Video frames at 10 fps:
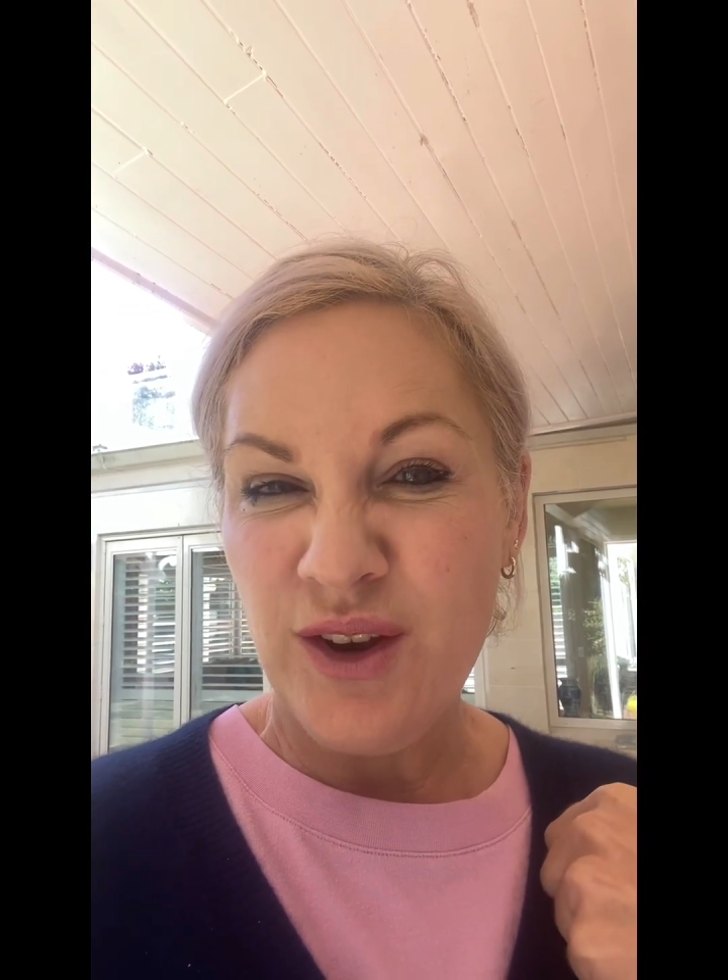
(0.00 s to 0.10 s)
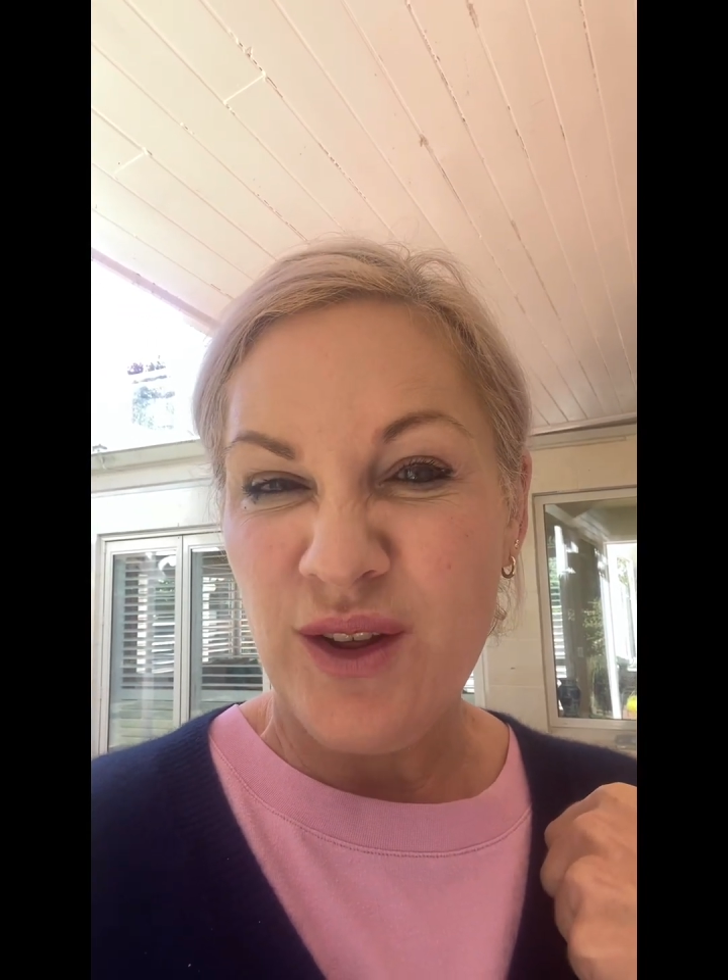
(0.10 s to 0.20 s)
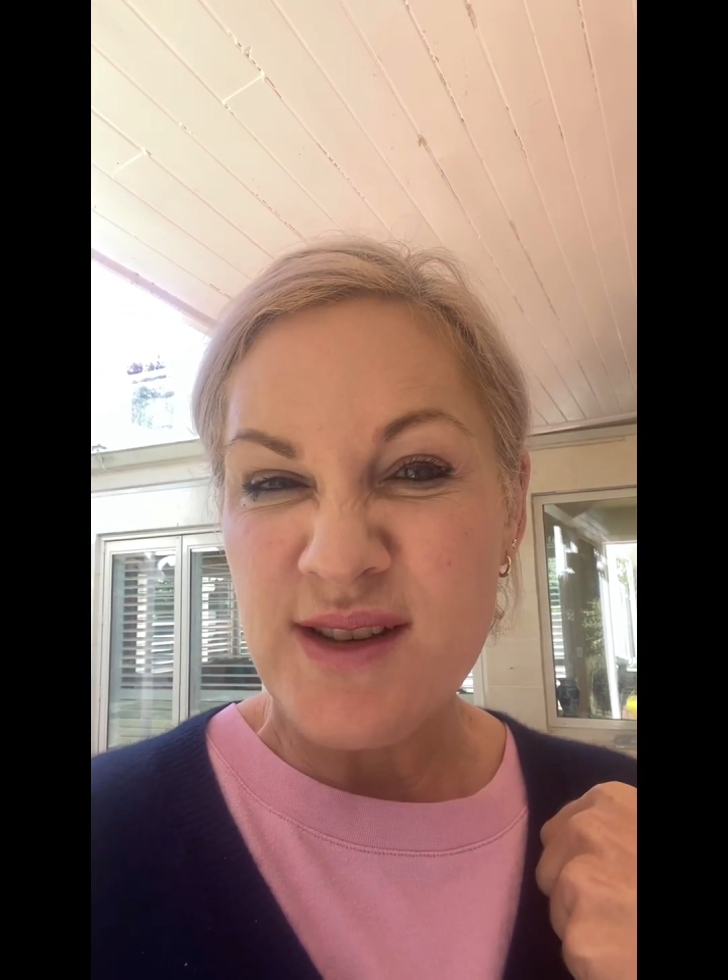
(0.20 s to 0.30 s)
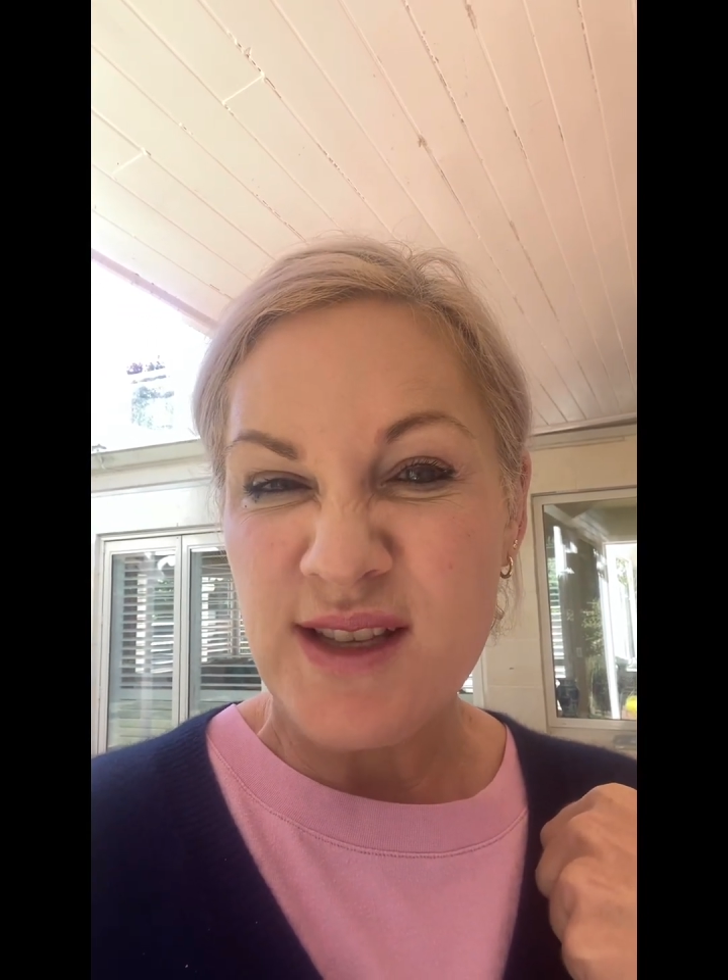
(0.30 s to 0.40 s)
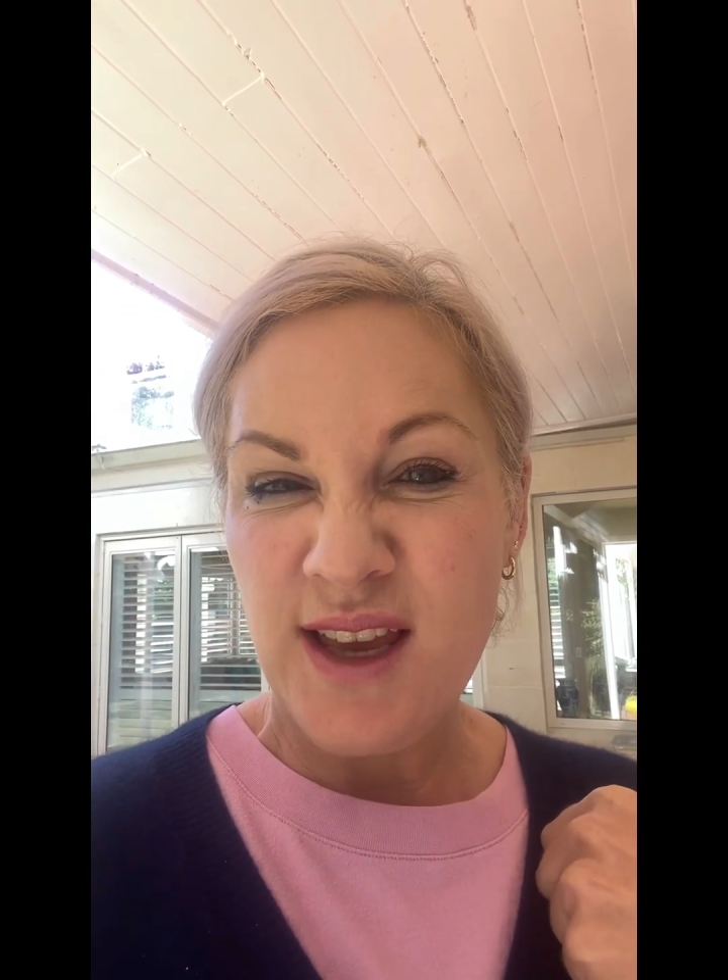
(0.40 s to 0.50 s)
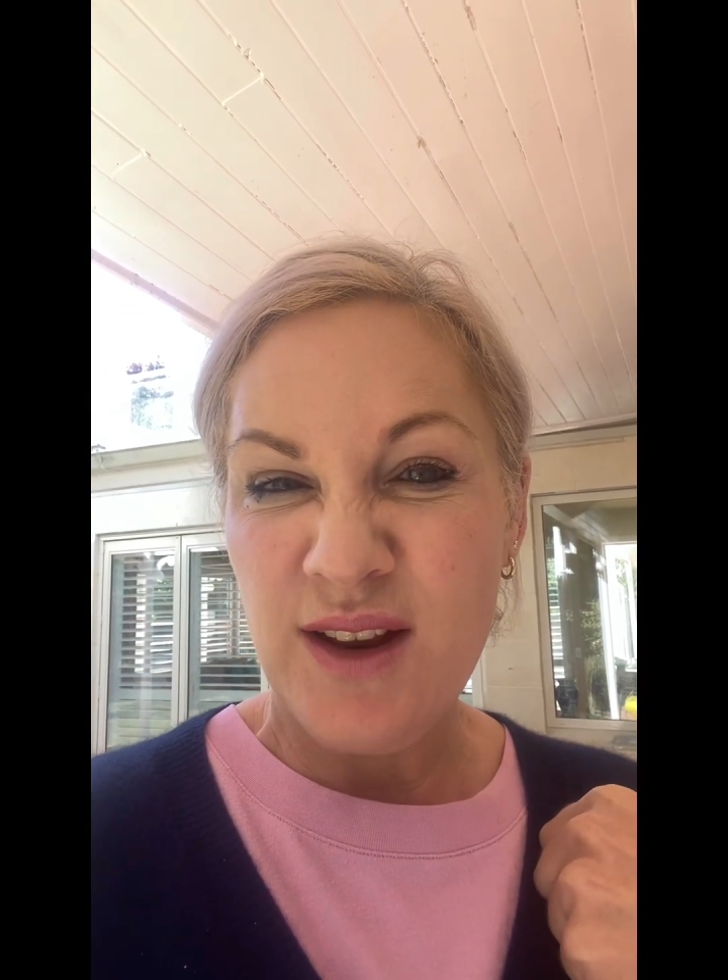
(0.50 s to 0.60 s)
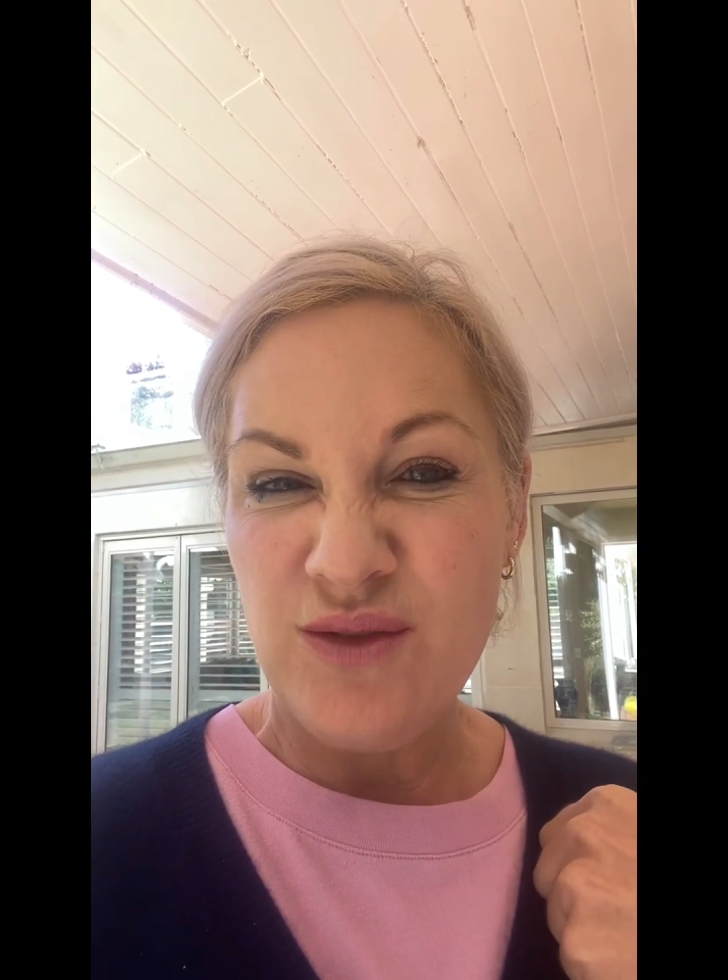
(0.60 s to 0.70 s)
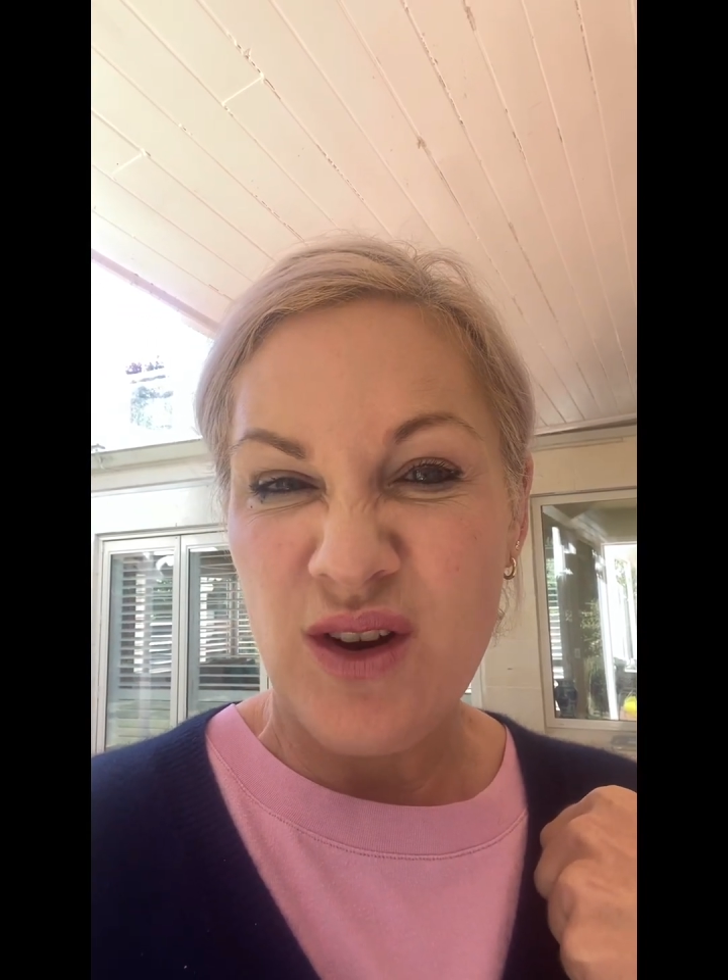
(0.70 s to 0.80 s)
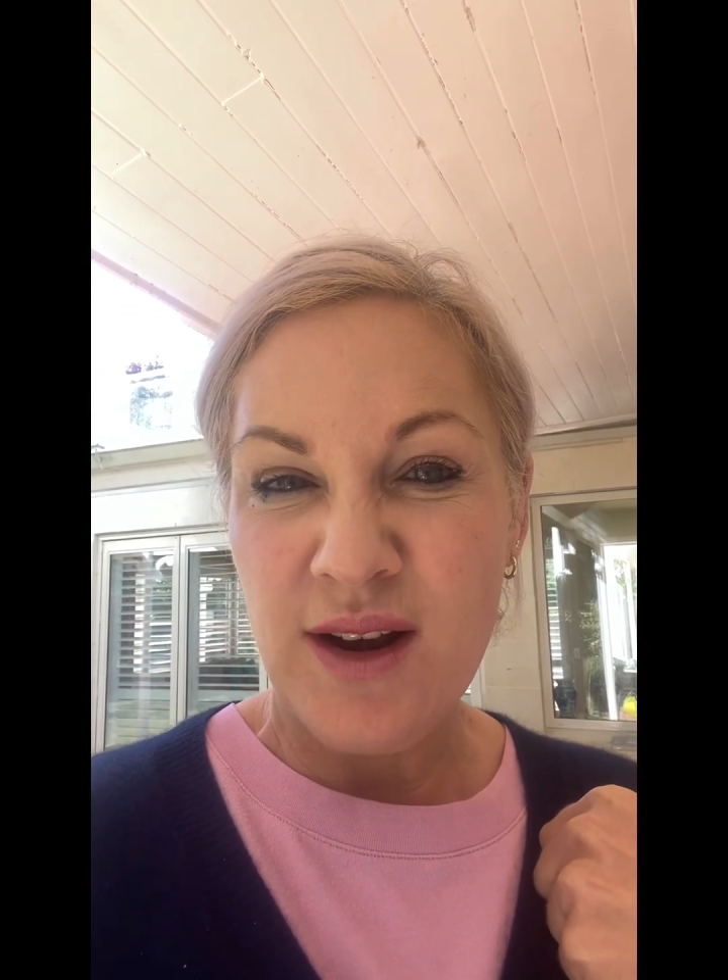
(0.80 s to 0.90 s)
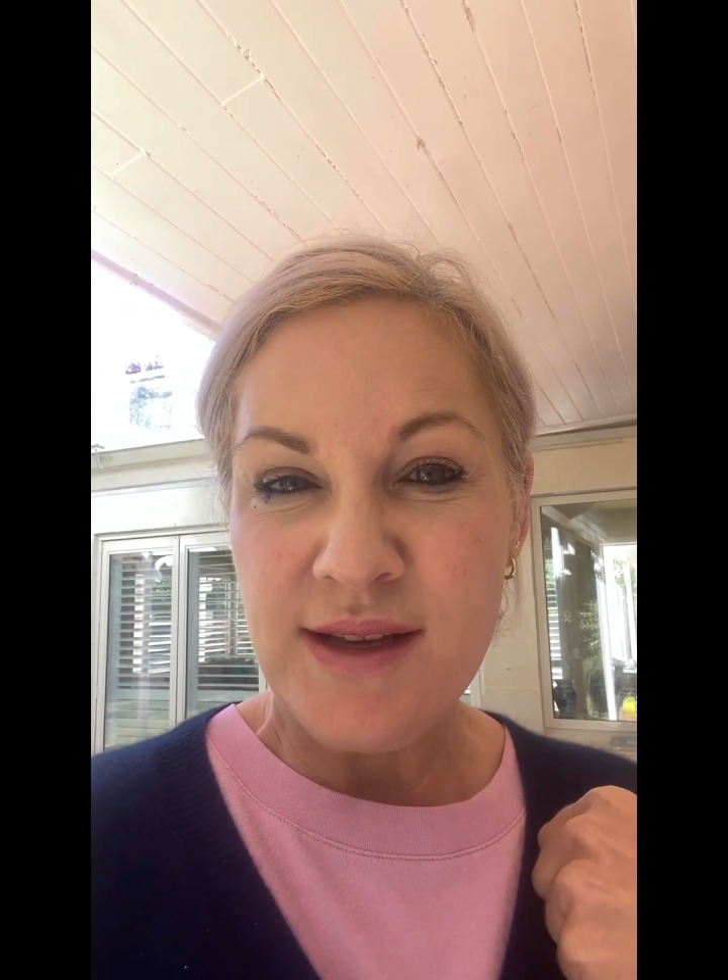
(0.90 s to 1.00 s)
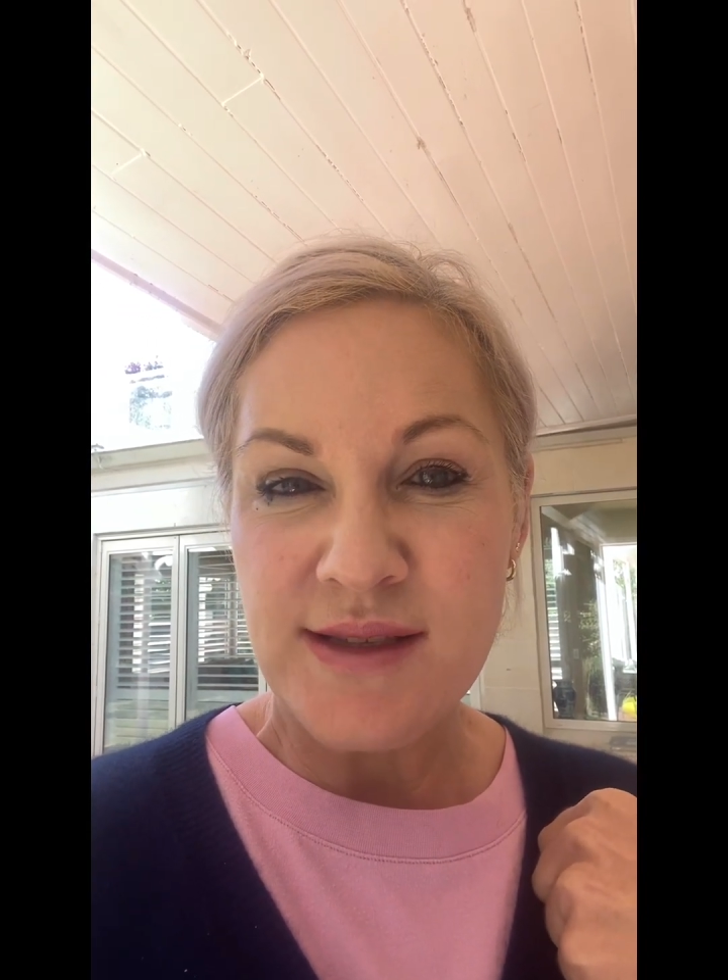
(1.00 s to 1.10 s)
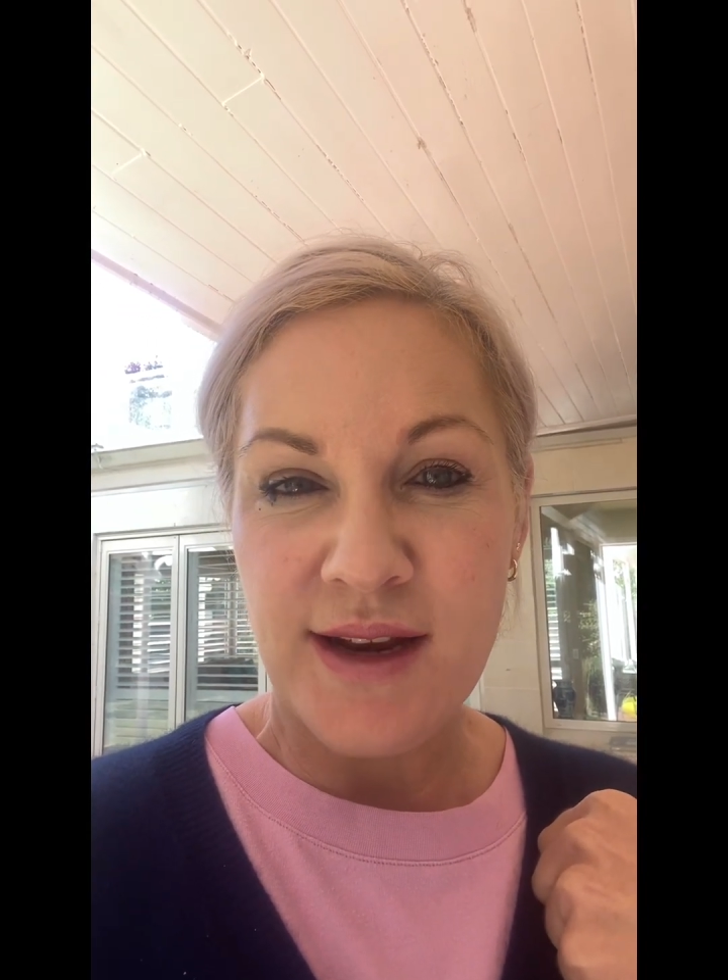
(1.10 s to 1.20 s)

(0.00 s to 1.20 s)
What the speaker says: do this again for at least